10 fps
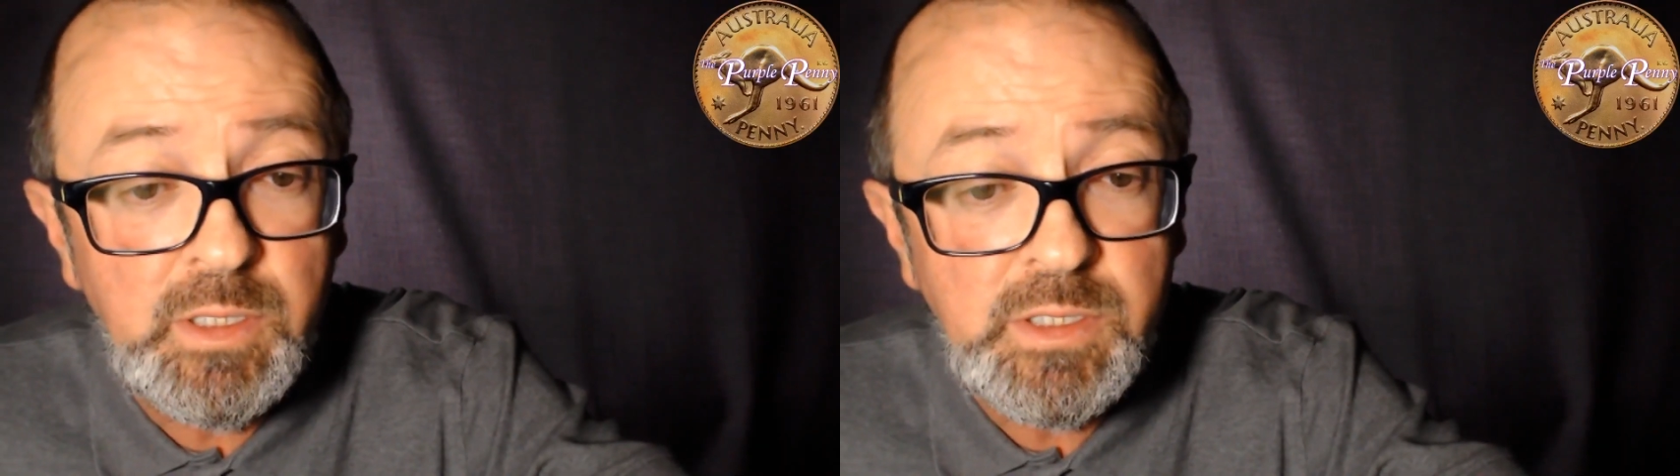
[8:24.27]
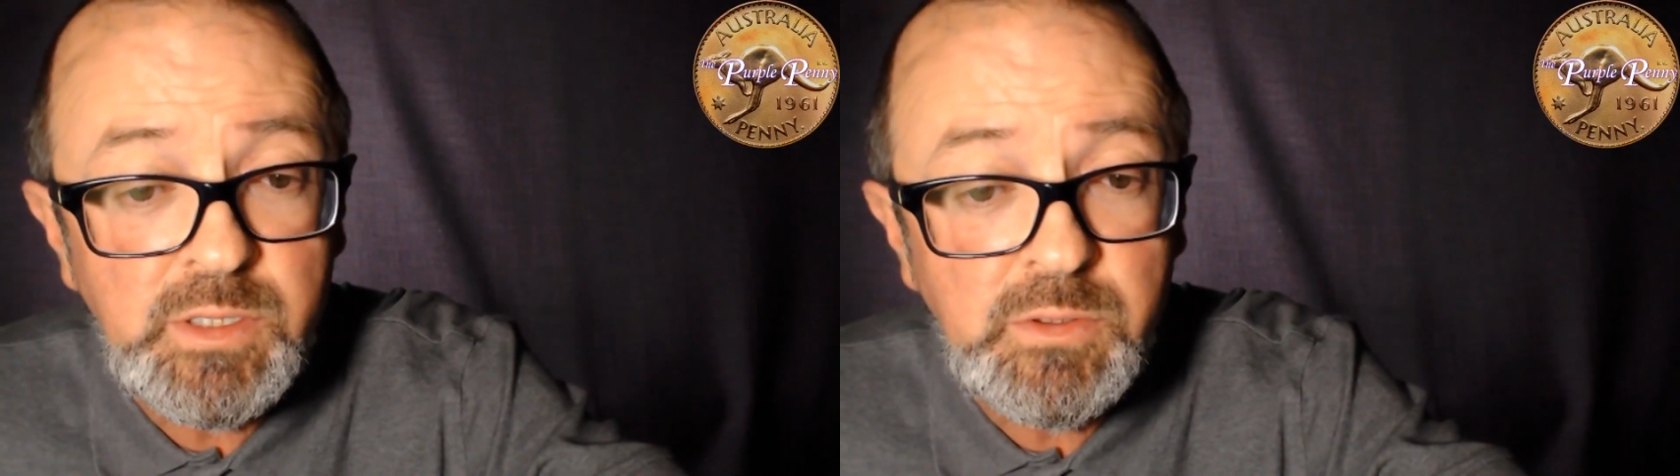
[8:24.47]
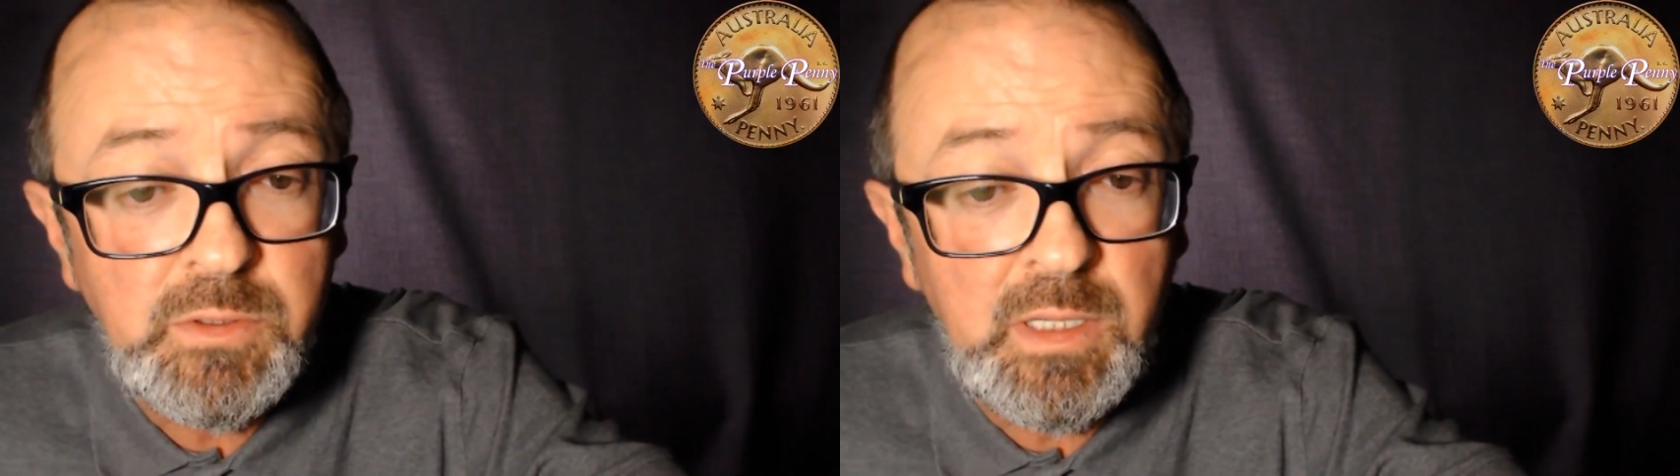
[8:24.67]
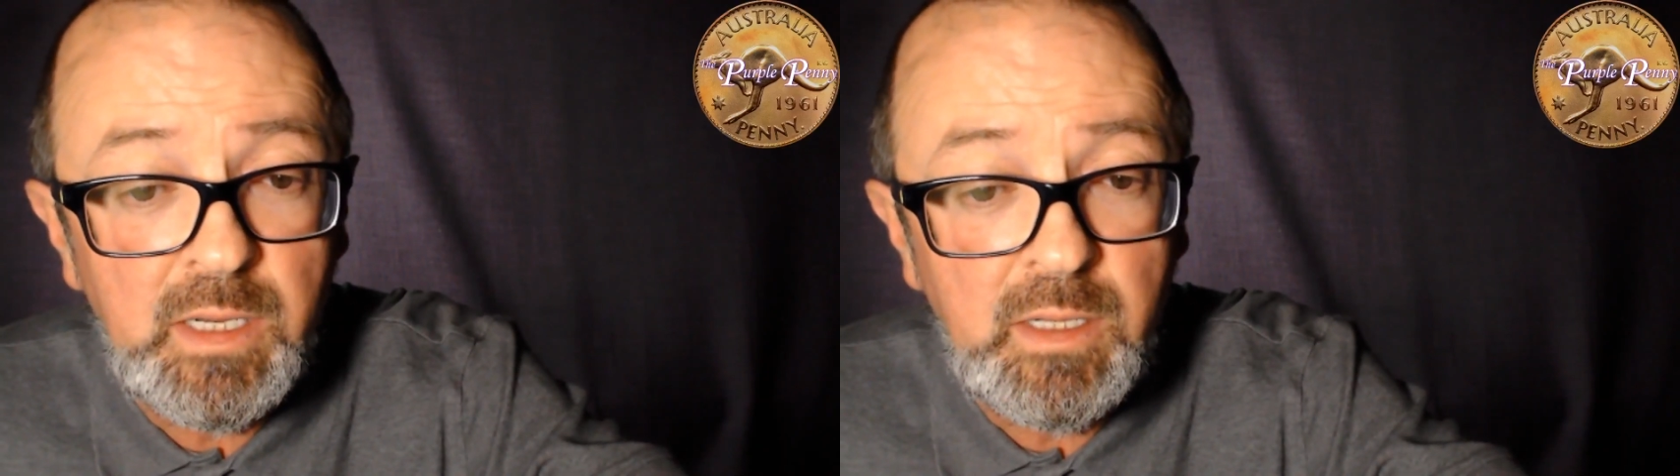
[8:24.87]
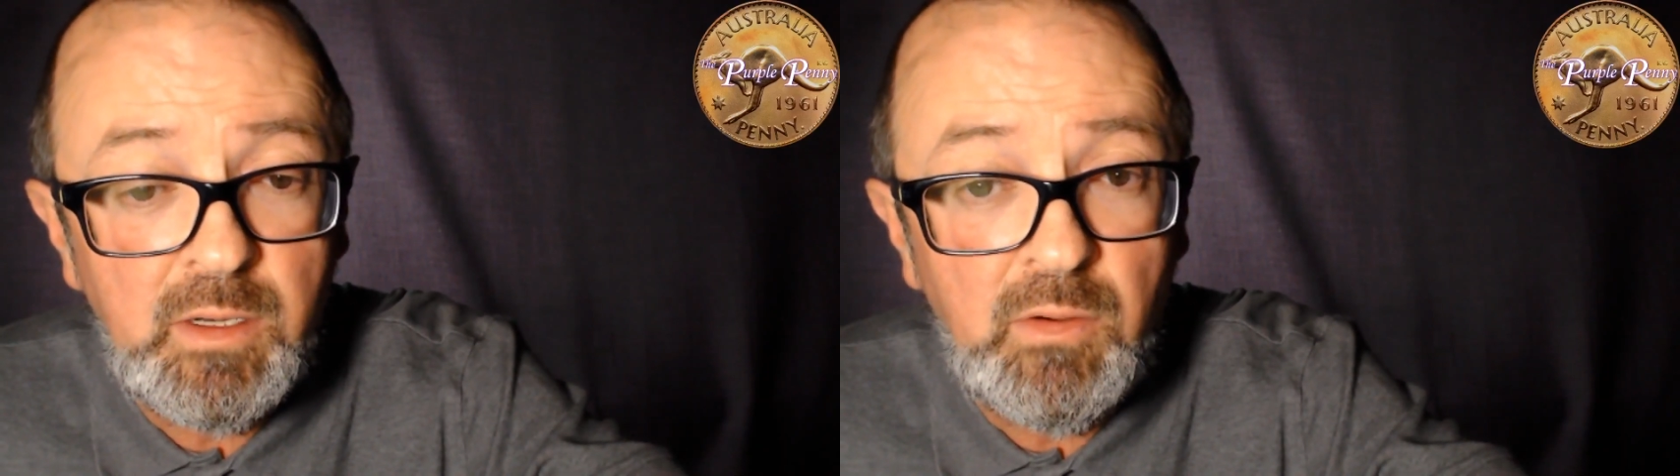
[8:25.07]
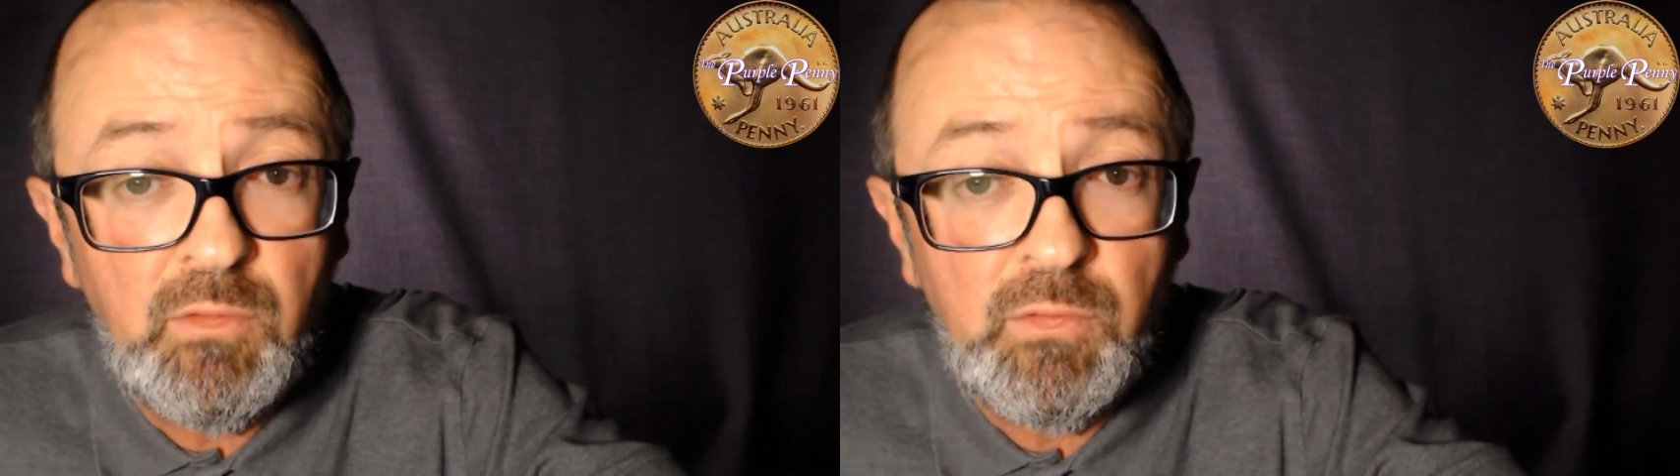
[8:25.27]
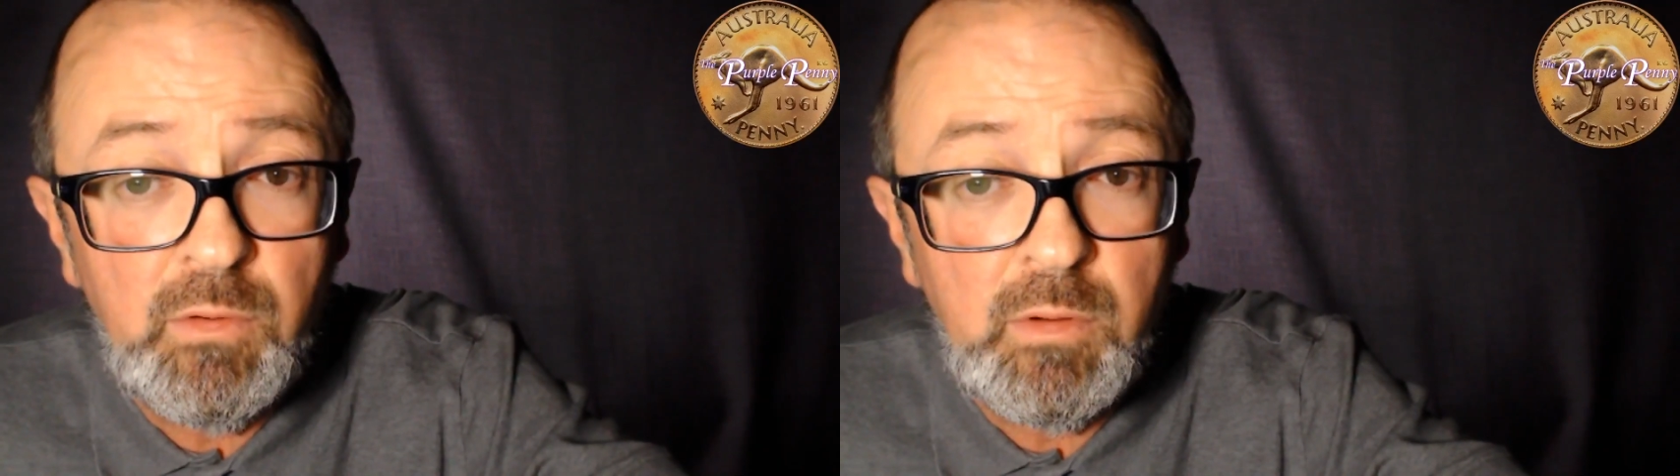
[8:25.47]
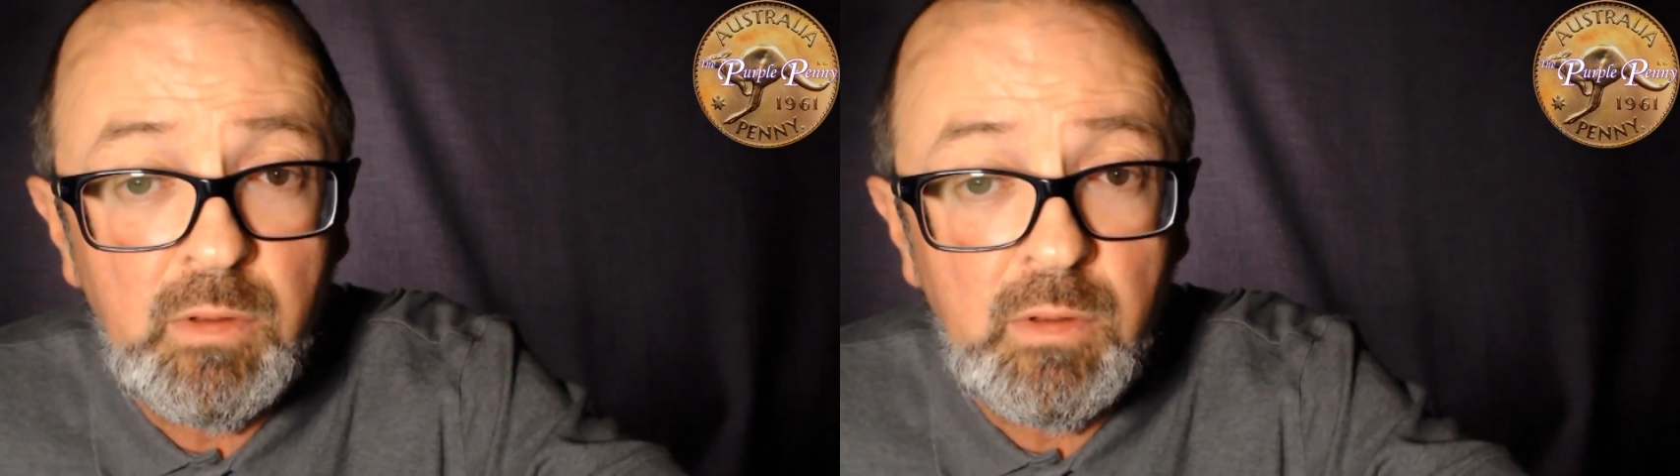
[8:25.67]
is to get into